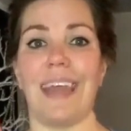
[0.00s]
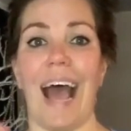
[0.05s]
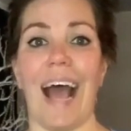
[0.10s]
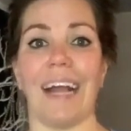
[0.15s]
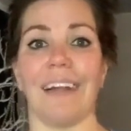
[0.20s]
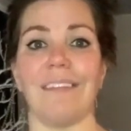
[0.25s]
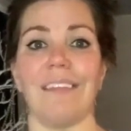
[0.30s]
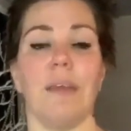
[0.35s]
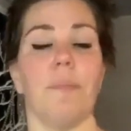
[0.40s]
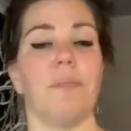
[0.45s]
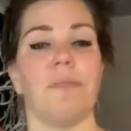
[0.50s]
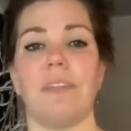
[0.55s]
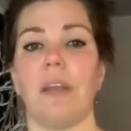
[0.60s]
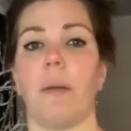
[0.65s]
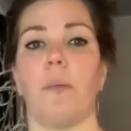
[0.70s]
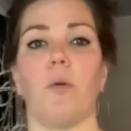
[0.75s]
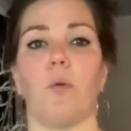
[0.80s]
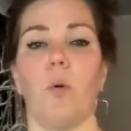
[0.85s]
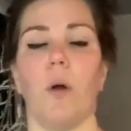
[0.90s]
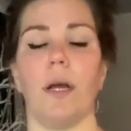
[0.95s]
That tip is
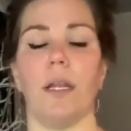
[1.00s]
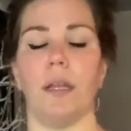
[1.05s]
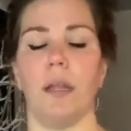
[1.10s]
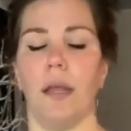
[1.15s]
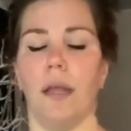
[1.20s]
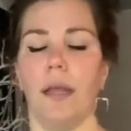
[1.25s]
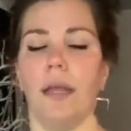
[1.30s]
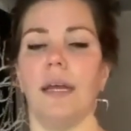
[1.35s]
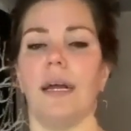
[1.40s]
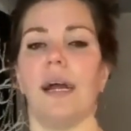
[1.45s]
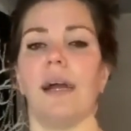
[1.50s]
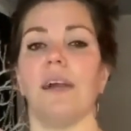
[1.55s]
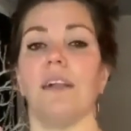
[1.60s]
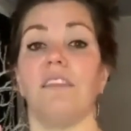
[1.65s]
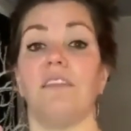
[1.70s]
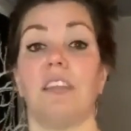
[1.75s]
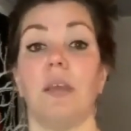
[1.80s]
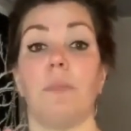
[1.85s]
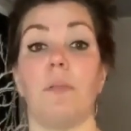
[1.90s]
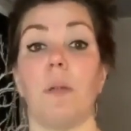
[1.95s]
number 1.
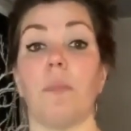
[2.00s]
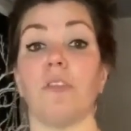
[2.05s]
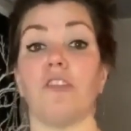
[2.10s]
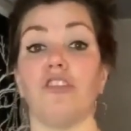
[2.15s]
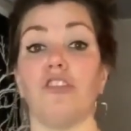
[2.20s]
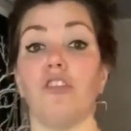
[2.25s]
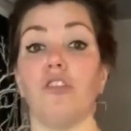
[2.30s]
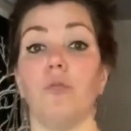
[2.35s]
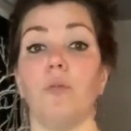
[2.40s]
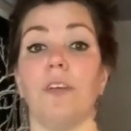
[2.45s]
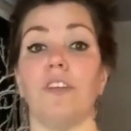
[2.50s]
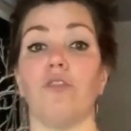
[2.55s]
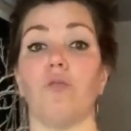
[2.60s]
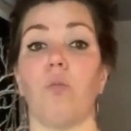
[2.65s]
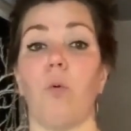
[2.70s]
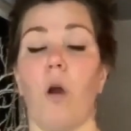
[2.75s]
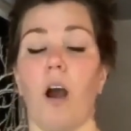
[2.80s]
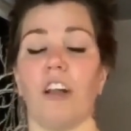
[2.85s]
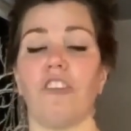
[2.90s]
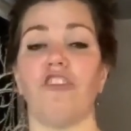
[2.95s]
Tip number 2 is
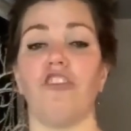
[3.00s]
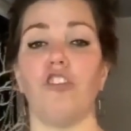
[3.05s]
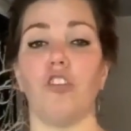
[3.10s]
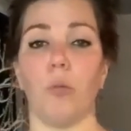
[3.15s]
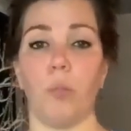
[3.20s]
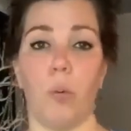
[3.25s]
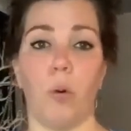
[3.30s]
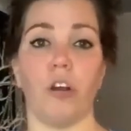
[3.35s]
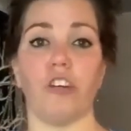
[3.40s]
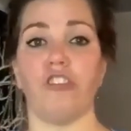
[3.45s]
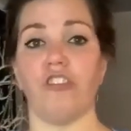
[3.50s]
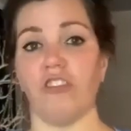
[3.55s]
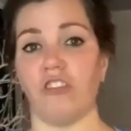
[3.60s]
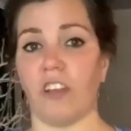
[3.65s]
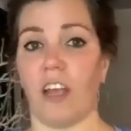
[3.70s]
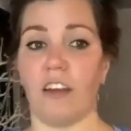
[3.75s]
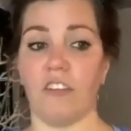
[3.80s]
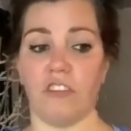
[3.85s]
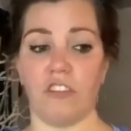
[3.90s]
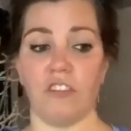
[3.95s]
watching your portion
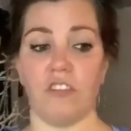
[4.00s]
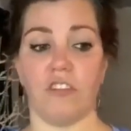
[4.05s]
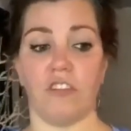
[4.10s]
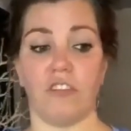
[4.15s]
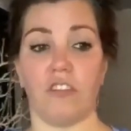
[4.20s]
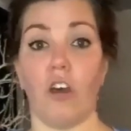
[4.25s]
sizes.